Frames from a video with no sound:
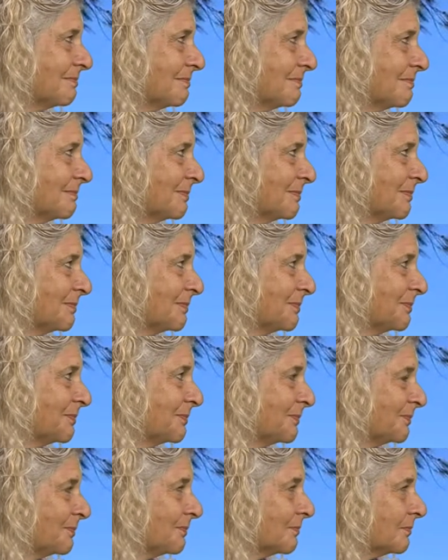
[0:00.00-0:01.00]

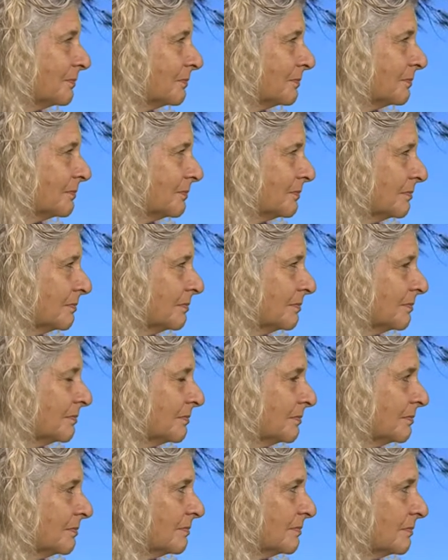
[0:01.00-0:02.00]

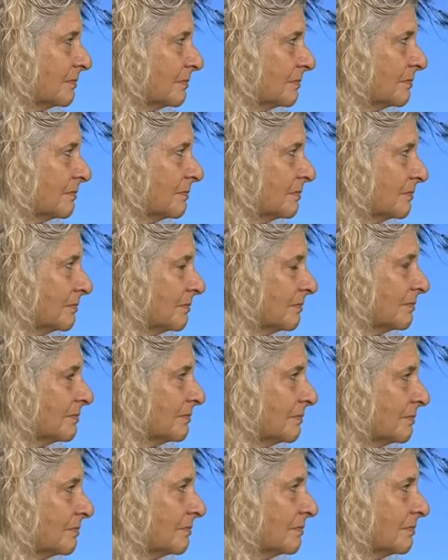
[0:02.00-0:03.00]

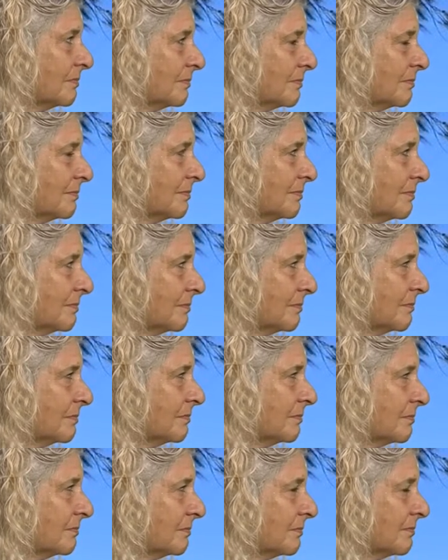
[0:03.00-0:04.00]

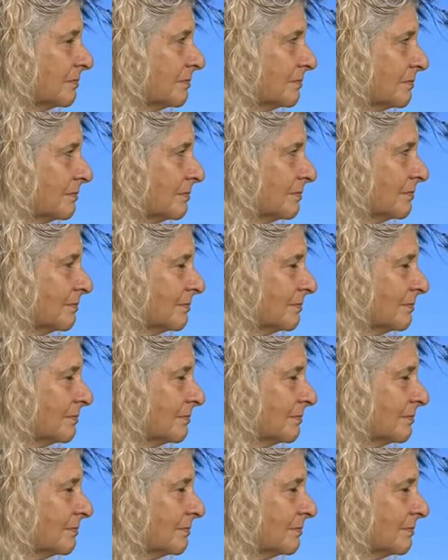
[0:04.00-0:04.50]
No words are spoken by the person on screen.